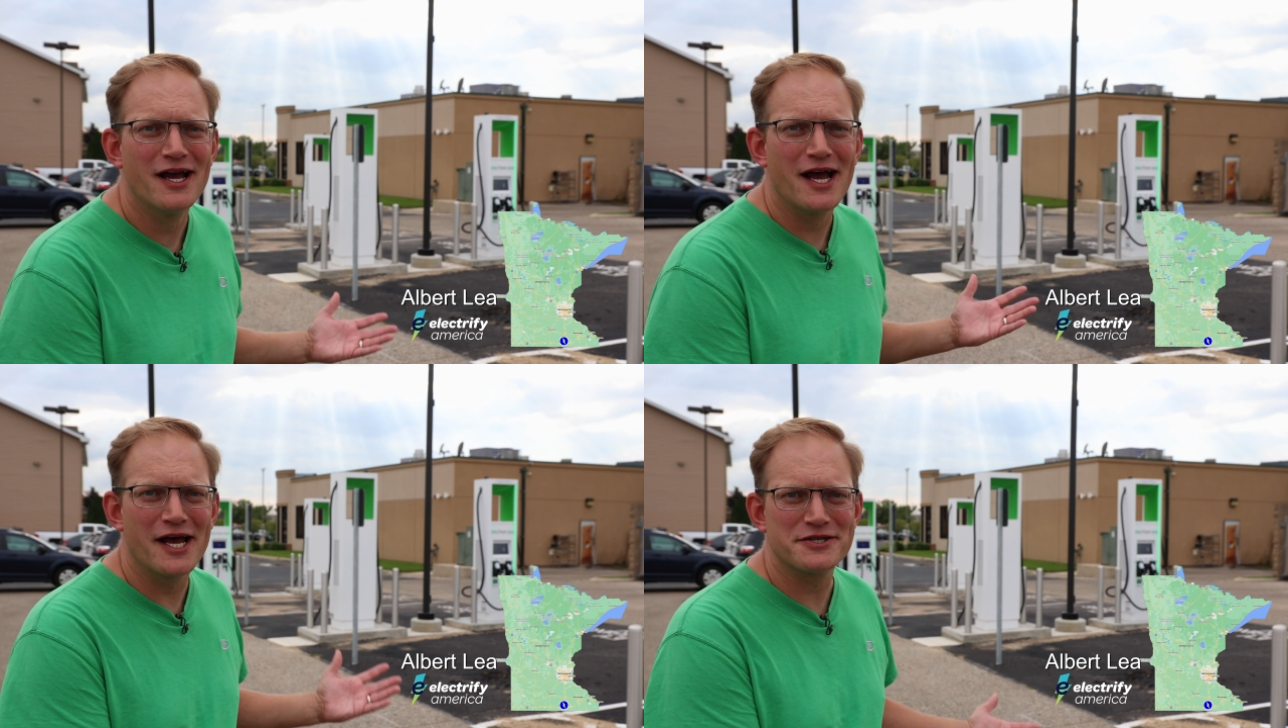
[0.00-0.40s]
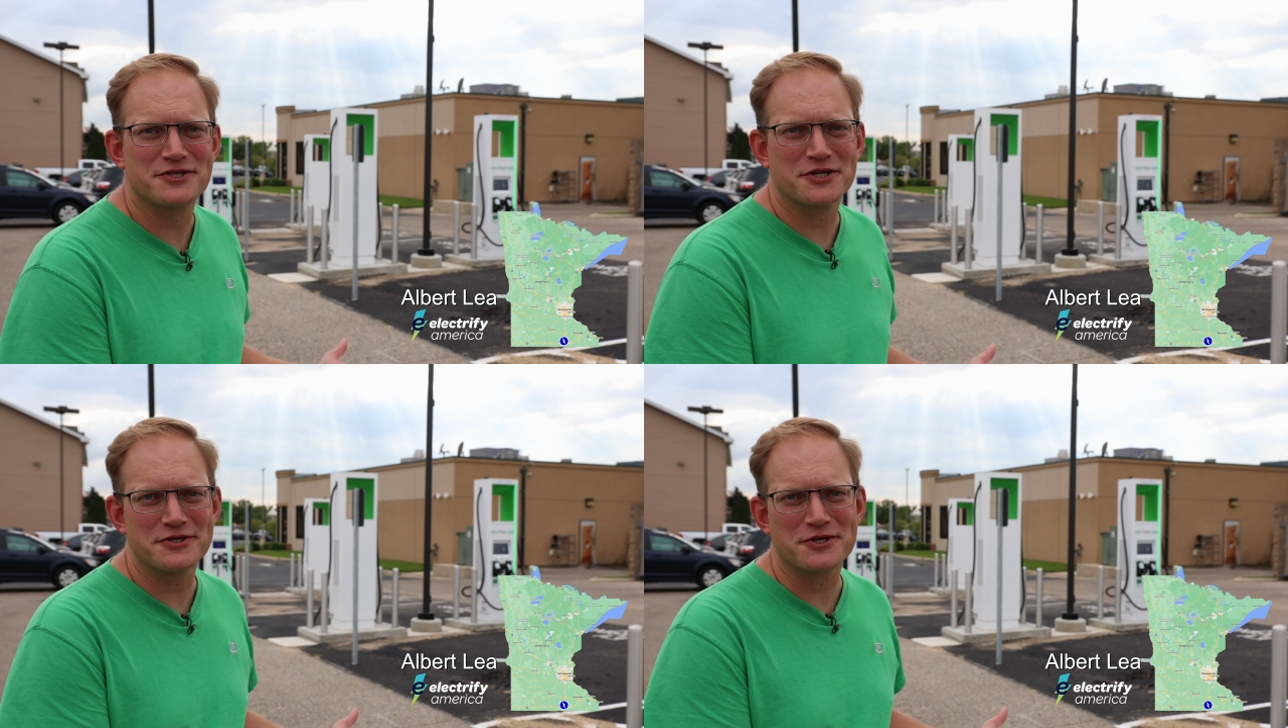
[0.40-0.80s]
has
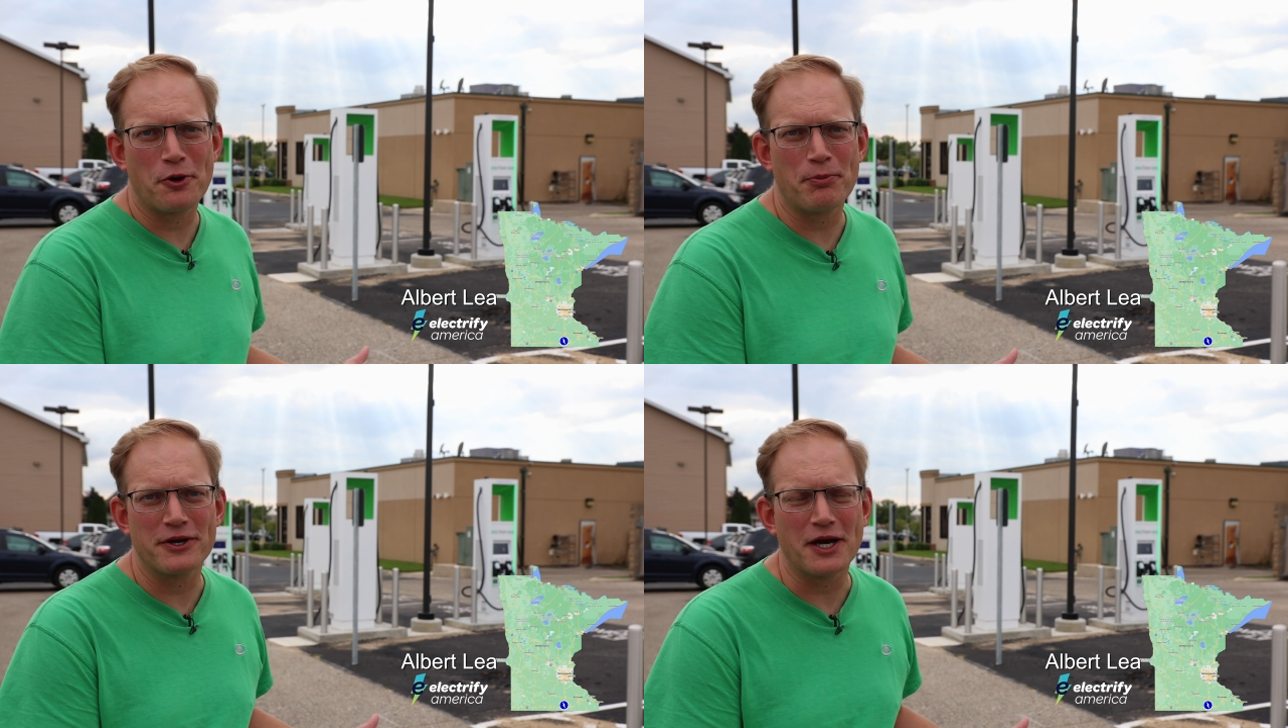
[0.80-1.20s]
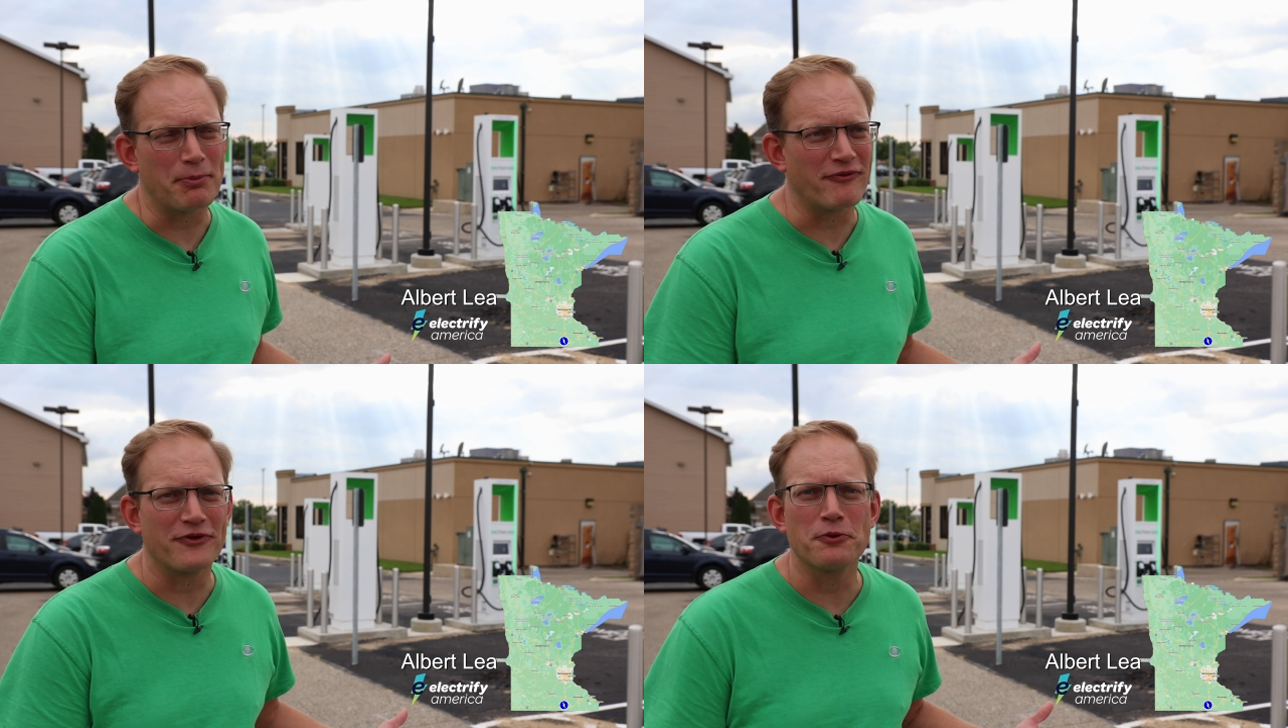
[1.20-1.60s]
just opened up
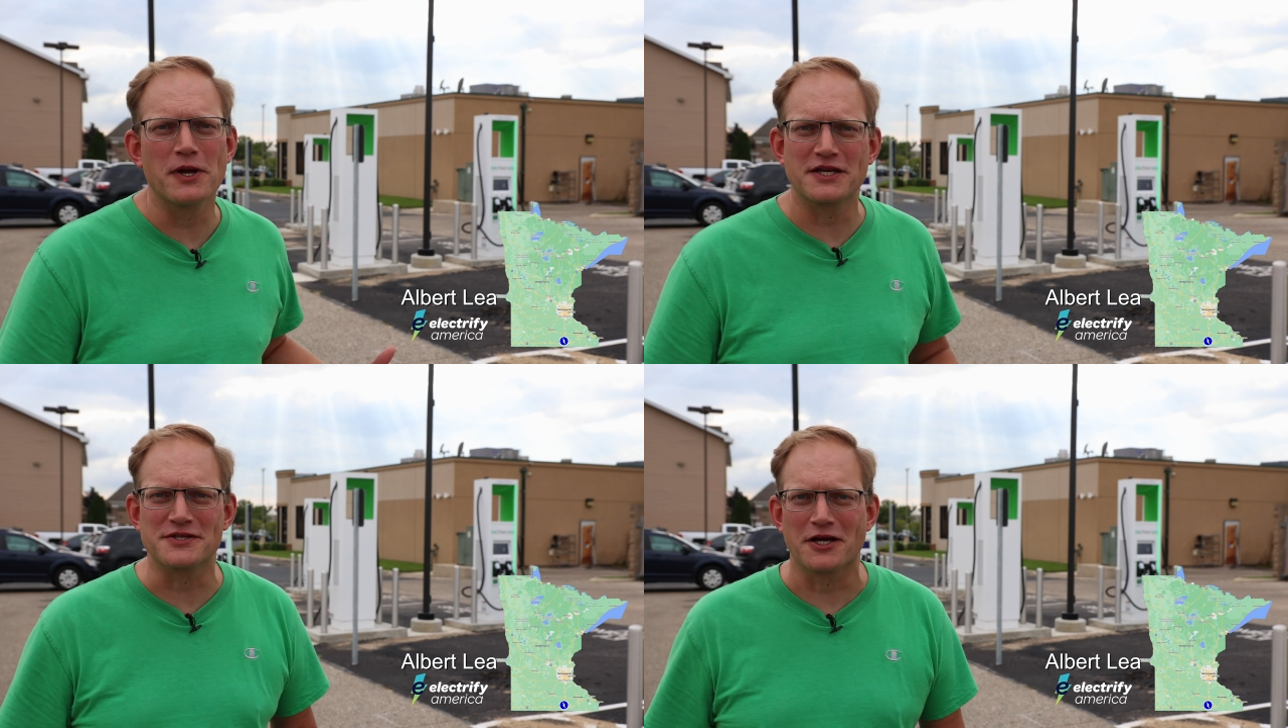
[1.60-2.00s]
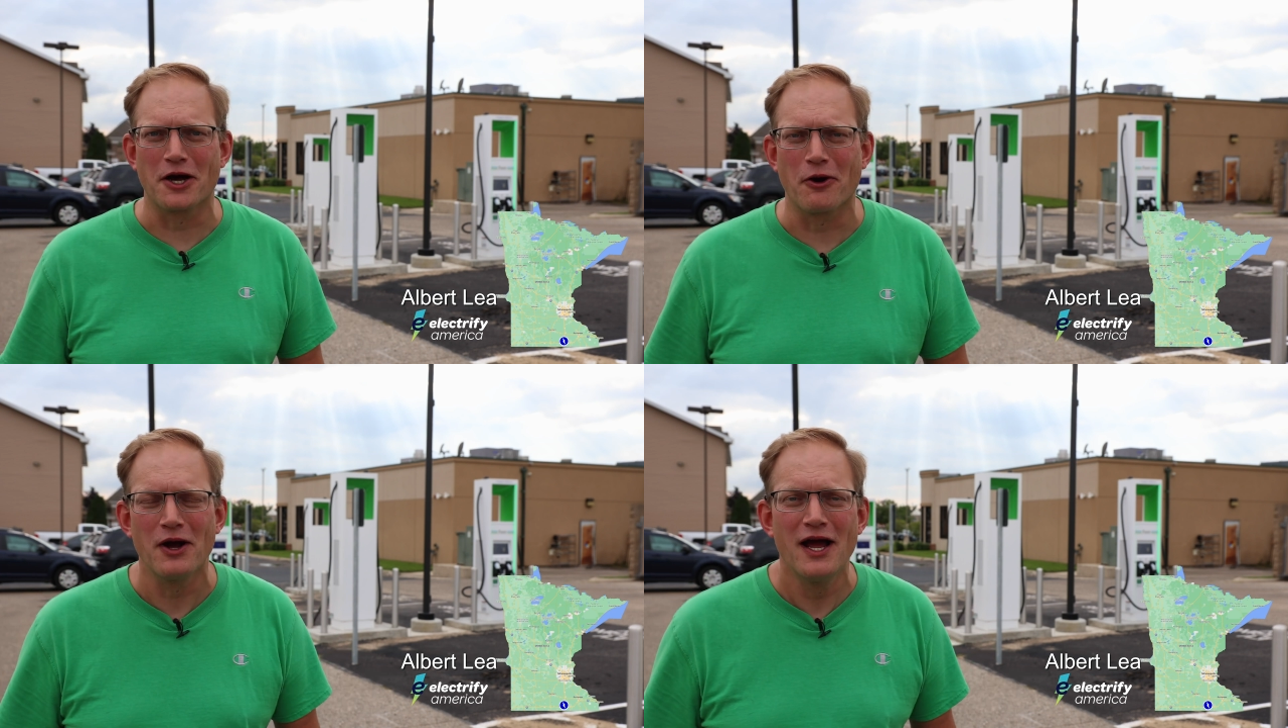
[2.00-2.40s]
a few weeks
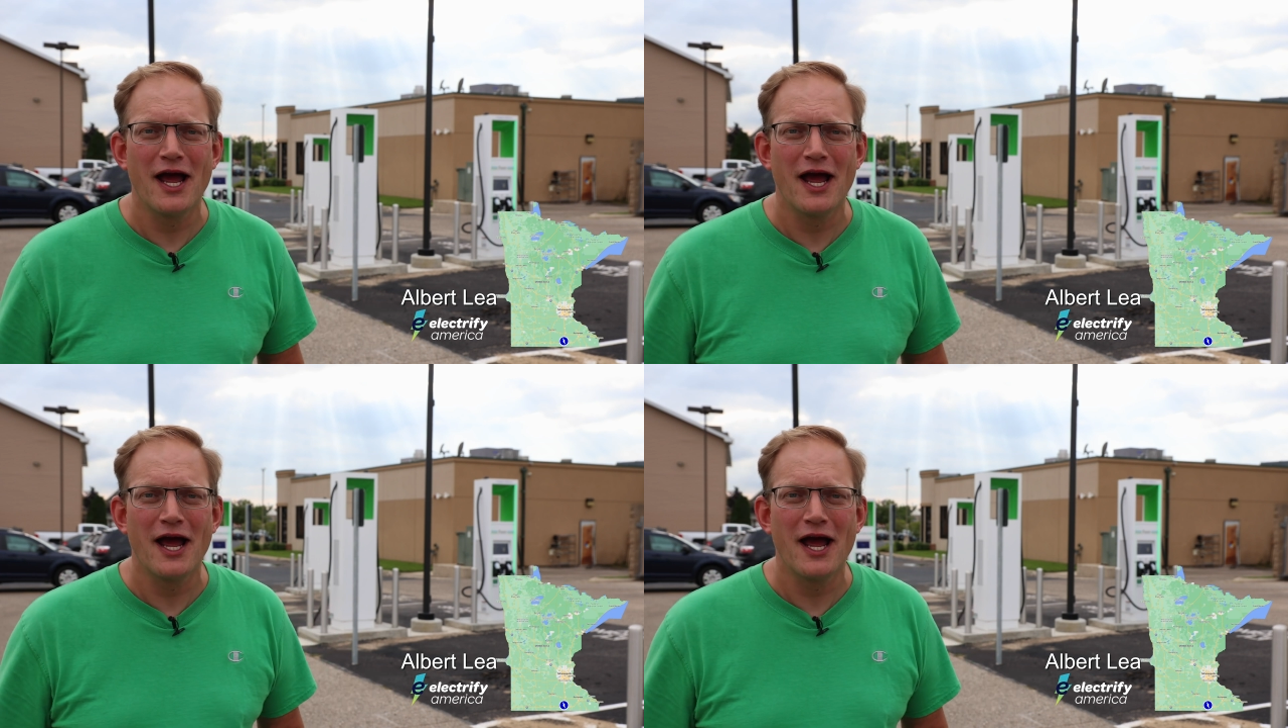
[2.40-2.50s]
ago.